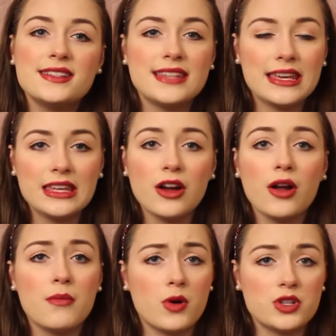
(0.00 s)
Taking
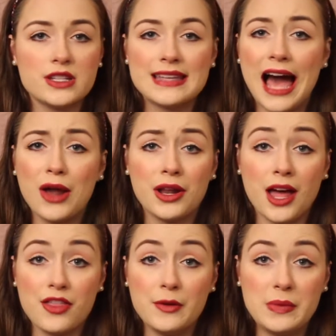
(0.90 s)
our emotions out on
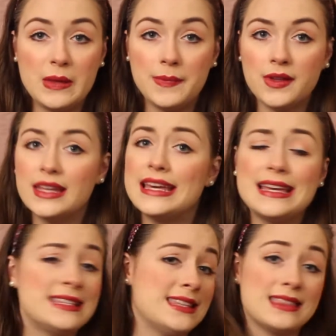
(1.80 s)
other people
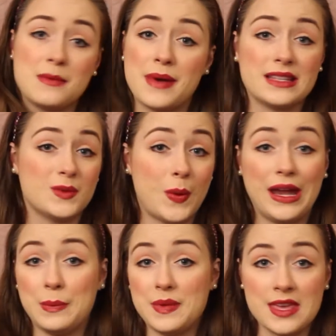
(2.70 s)
isn't the best
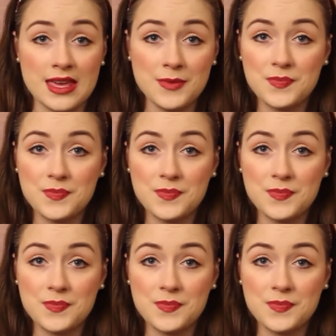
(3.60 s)
way to be.